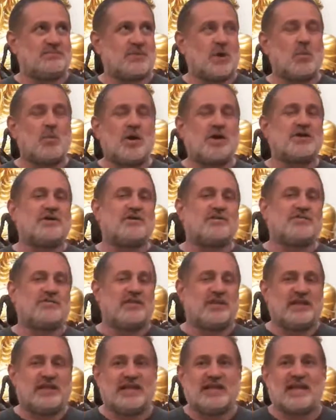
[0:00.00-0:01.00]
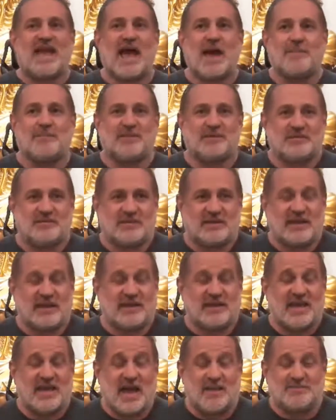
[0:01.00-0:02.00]
wonderfully
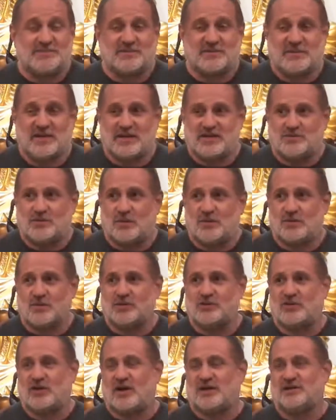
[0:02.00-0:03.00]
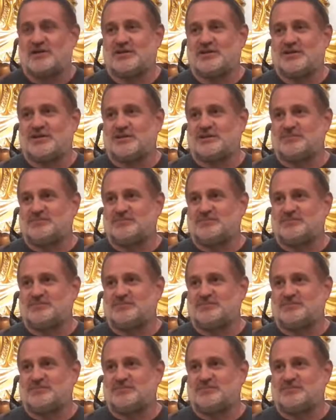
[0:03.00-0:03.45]
encapsulates what we're trying to do.